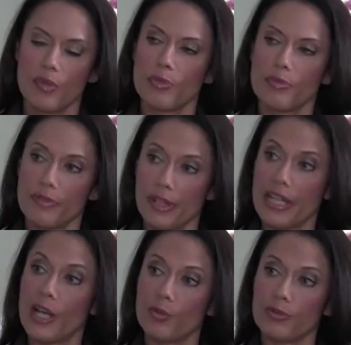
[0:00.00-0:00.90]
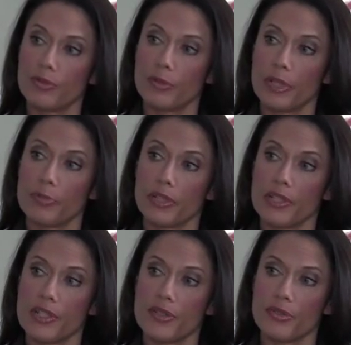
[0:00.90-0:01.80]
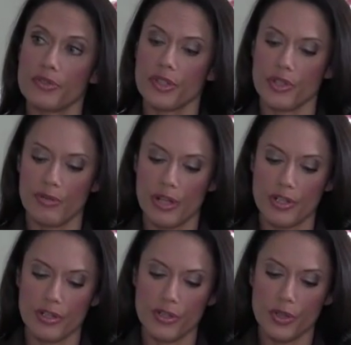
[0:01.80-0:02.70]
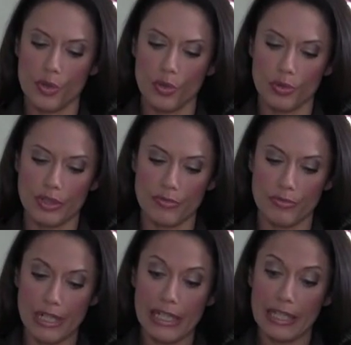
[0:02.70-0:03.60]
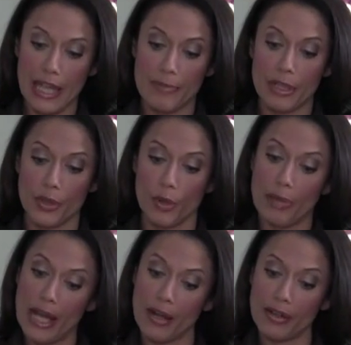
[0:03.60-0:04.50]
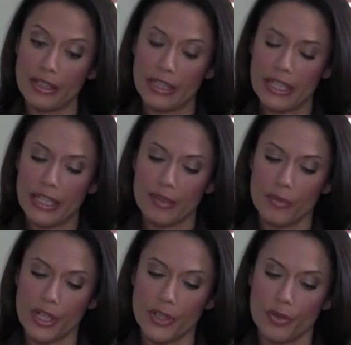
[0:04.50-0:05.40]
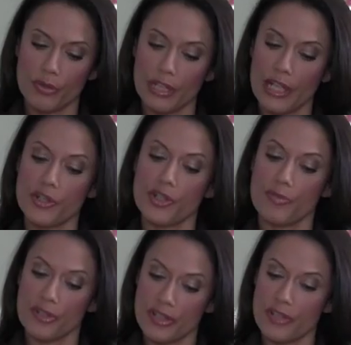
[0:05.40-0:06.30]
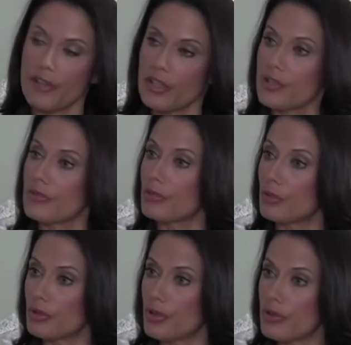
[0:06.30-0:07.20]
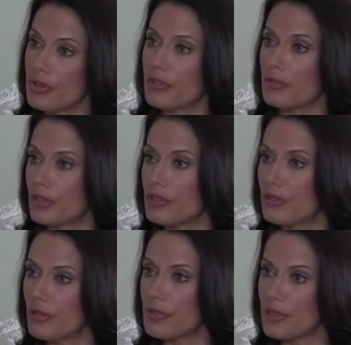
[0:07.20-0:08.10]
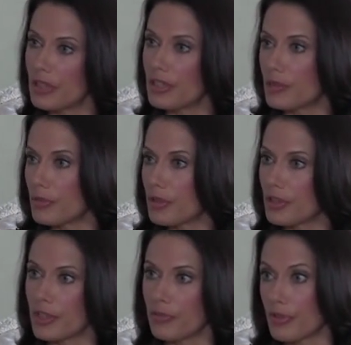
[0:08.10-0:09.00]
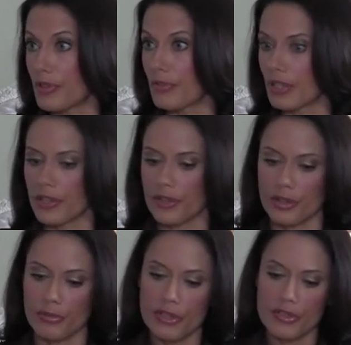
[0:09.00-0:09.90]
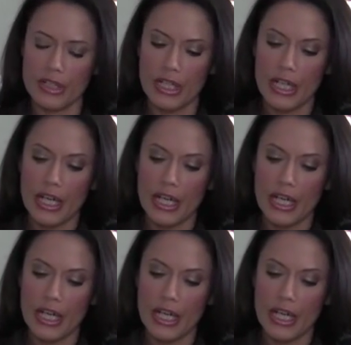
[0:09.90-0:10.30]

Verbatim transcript: would be very helpful for people in this sort of situation. It's called Reclaiming Your Power when your relationship is dysfunctional or toxic, which obviously an emotionally abusive relationship is.